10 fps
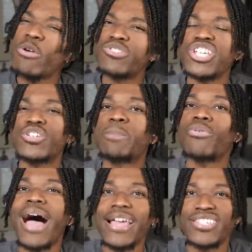It was just
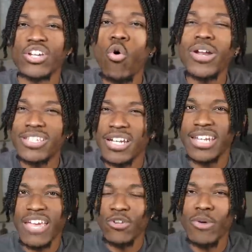surprising. Going to the
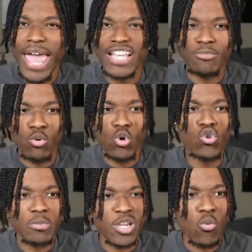day, if you would ask me, would
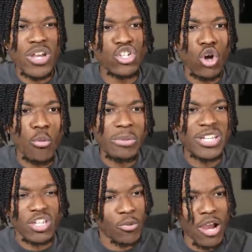Kuzma be a wizard or would he
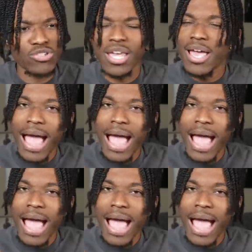be somewhere else?